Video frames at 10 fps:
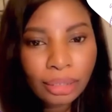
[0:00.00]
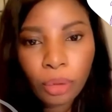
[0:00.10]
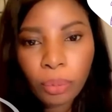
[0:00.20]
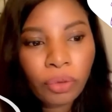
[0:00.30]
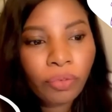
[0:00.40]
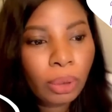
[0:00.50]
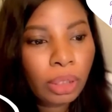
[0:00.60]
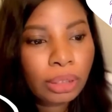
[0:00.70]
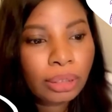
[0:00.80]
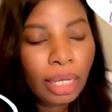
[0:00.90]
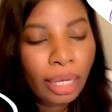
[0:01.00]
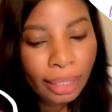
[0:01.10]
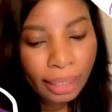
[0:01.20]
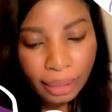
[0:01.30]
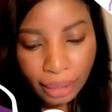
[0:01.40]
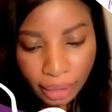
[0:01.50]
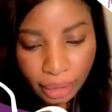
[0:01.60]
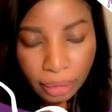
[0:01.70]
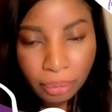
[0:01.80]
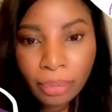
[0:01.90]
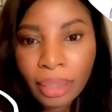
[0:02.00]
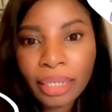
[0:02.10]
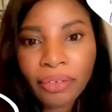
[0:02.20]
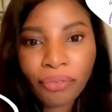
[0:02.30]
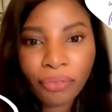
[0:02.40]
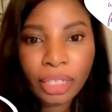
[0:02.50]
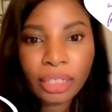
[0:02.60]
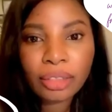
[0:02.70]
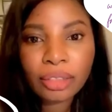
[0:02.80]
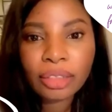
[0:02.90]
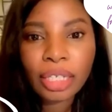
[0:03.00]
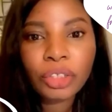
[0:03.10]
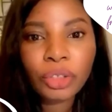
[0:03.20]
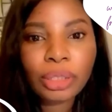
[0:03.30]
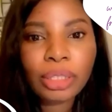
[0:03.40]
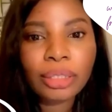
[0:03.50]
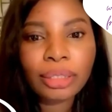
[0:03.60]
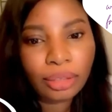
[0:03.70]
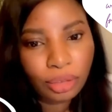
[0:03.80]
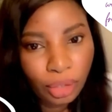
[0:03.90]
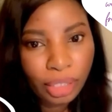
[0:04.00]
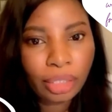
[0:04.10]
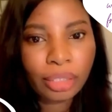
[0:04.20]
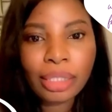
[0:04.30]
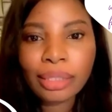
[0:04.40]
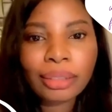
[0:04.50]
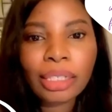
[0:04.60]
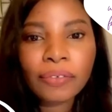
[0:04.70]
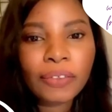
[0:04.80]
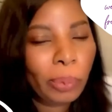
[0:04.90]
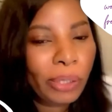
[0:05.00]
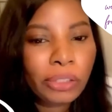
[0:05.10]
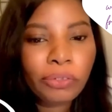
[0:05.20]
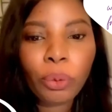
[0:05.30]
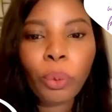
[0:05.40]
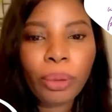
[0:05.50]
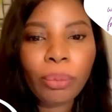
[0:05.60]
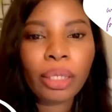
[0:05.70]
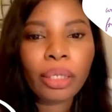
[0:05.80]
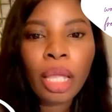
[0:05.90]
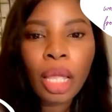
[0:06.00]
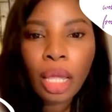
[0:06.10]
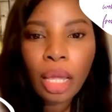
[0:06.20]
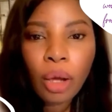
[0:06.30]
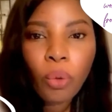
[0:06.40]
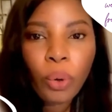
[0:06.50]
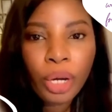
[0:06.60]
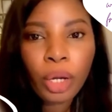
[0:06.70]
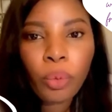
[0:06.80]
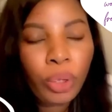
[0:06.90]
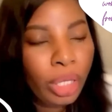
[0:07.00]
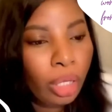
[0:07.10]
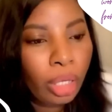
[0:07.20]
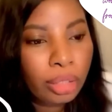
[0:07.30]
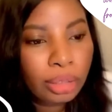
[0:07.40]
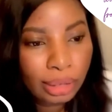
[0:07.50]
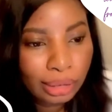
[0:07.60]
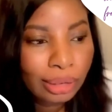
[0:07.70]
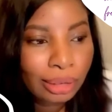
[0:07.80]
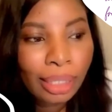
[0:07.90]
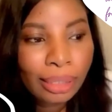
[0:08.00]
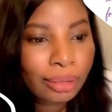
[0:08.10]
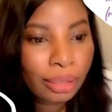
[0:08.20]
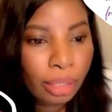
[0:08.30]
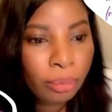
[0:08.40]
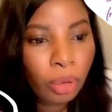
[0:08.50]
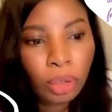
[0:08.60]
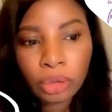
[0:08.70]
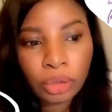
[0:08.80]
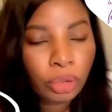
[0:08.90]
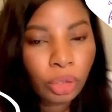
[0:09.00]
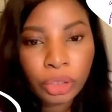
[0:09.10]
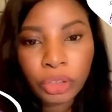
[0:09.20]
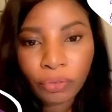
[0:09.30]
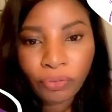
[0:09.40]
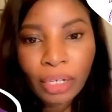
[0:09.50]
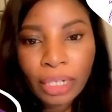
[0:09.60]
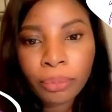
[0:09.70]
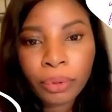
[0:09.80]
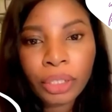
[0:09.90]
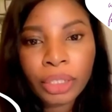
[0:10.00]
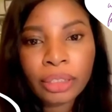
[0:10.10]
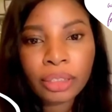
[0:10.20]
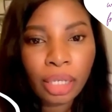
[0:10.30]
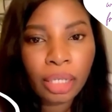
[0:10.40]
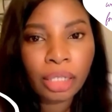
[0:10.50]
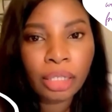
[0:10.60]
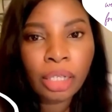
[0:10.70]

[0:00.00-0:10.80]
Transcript: of months, I and my friends actually started a safe space for women where we sensitize them on the knowledge of fibroids and